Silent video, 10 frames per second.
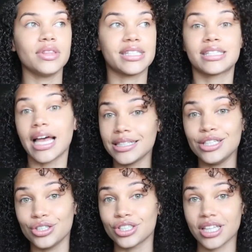
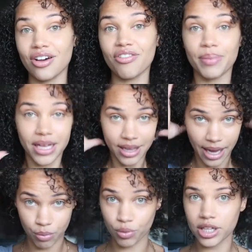selling yourself, but
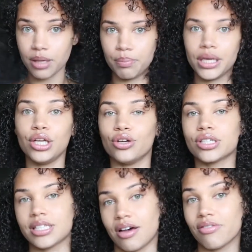like really being
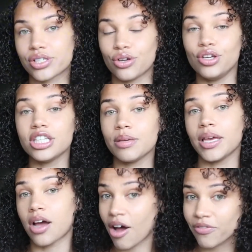yourself. So you need to
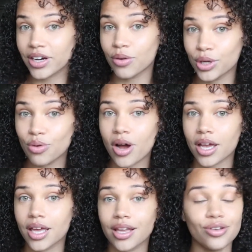be confident when you
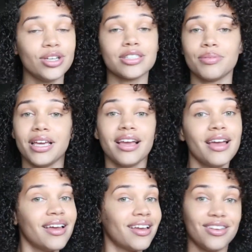walk in. You need
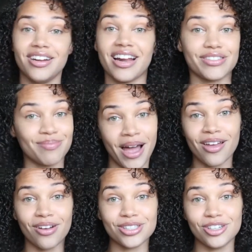to have
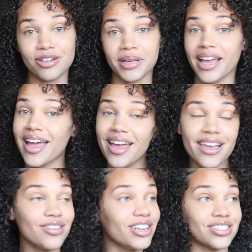smiles. You need to be, hey,
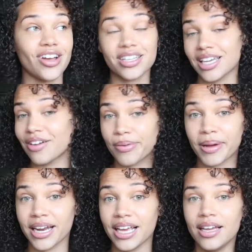you need to talk to
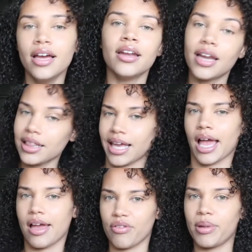everybody. Not
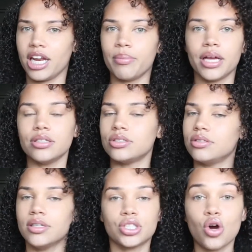like everybody, but
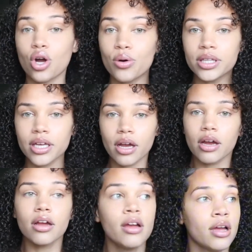don't go in
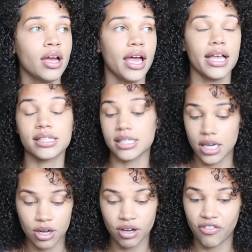there and
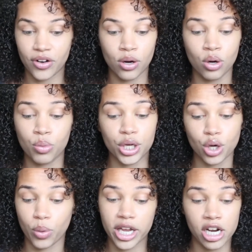sit on your phone when
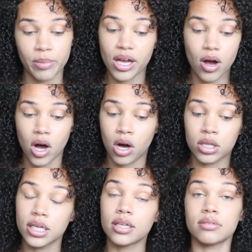you're waiting to be
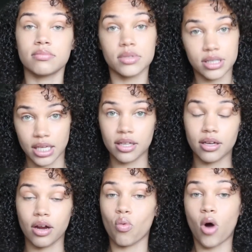called. Sit in
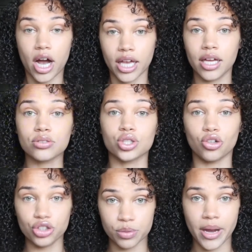there, walk in,
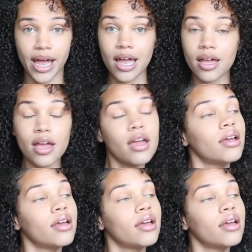shoulders back,